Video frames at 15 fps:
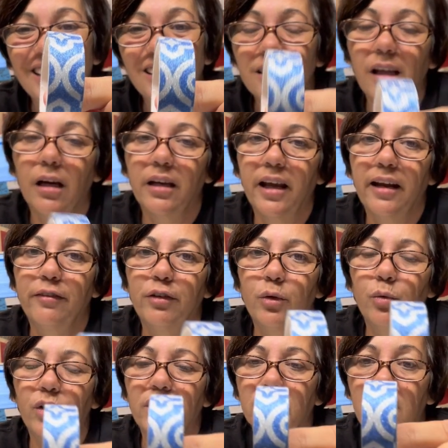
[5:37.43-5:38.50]
Not
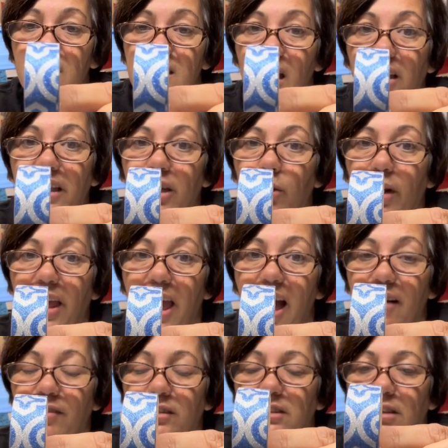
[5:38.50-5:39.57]
everyone, because I literally
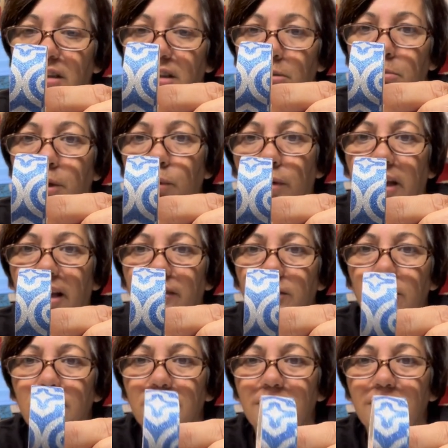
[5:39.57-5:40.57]
have a ton, but whatever.